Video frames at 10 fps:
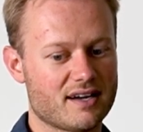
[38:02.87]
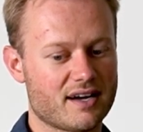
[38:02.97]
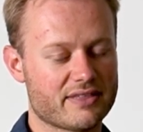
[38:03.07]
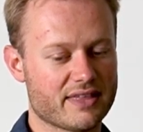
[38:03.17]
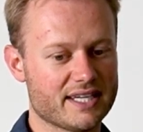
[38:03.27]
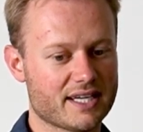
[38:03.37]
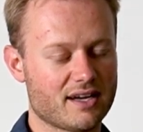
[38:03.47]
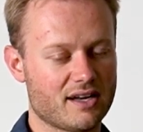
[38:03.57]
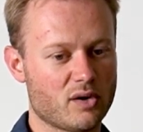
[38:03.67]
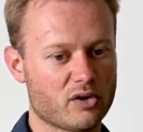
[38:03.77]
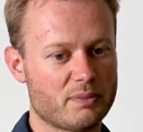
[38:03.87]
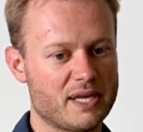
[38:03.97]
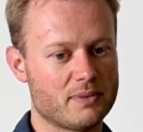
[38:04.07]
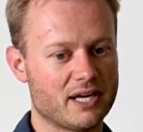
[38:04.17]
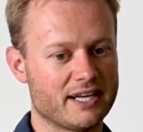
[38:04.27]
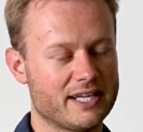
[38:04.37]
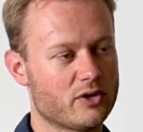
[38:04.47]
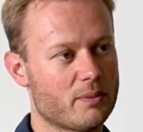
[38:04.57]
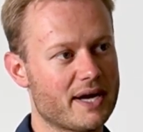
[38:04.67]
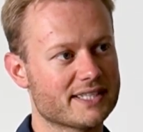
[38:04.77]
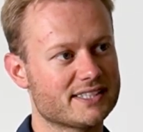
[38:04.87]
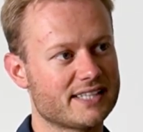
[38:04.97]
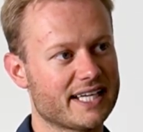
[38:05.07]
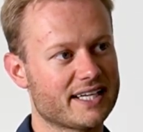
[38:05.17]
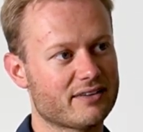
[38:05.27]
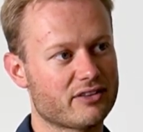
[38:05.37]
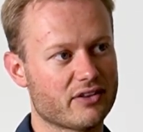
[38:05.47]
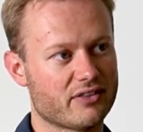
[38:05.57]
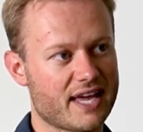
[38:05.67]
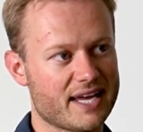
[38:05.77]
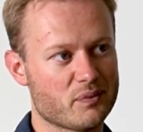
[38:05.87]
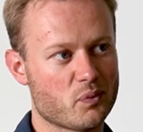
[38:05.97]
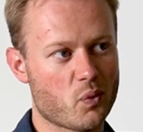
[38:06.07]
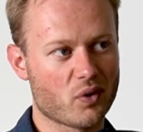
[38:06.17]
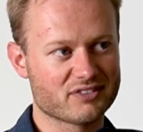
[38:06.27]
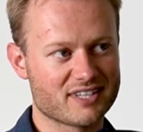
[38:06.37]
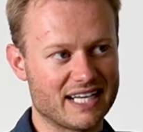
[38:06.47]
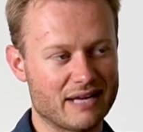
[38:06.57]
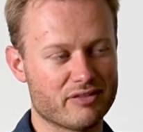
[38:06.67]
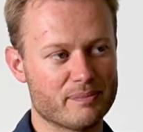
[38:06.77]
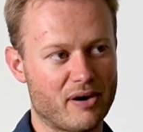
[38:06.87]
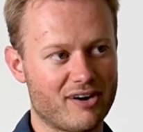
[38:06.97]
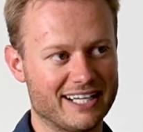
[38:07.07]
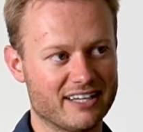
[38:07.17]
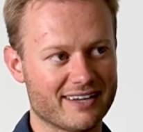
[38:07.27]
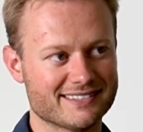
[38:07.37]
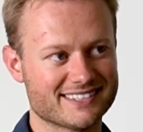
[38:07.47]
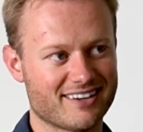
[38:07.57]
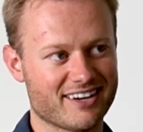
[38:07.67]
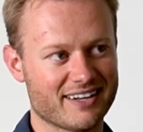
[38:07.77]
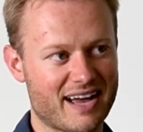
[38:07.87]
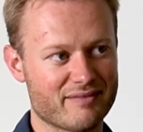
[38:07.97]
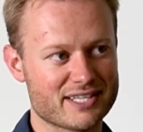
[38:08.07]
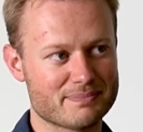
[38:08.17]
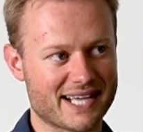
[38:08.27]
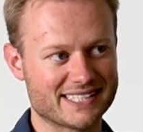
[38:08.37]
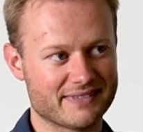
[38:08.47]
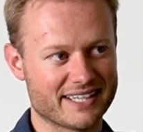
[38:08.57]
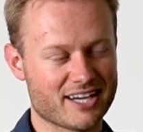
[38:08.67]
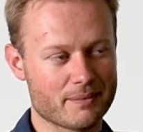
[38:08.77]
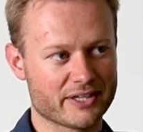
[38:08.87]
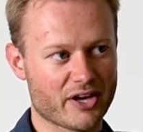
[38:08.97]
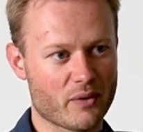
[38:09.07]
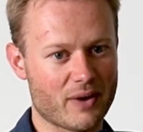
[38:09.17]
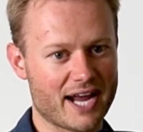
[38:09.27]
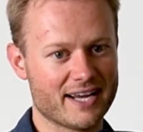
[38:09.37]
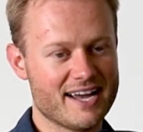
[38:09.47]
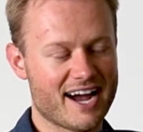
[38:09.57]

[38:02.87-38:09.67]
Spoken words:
I think a lot of people in e-commerce think that they want to live the Bali lifestyle and have this passive income and go away.